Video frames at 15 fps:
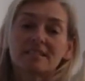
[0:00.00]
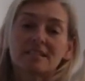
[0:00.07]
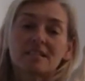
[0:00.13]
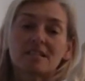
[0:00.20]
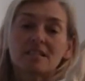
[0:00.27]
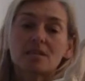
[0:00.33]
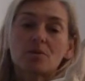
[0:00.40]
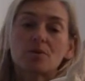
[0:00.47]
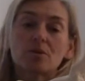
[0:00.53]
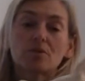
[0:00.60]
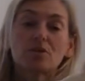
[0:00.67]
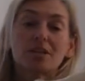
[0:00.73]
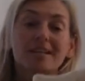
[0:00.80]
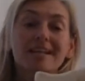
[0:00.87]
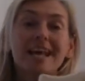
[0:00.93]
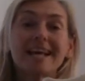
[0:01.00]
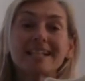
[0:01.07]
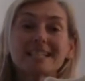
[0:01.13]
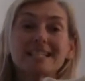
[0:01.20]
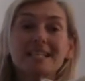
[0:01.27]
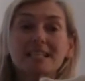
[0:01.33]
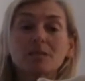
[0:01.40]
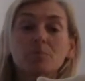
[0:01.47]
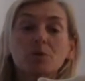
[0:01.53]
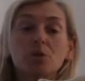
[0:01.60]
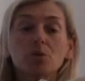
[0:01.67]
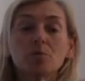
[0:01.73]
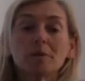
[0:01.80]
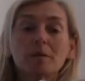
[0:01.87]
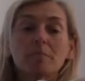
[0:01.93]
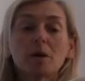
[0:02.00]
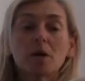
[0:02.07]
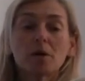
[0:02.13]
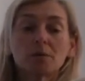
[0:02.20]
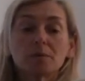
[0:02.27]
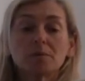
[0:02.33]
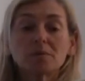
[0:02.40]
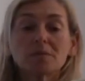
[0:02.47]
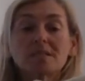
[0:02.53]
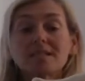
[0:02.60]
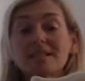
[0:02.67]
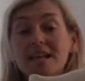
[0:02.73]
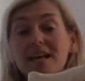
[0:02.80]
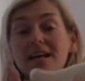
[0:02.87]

So connecting the pubic bones,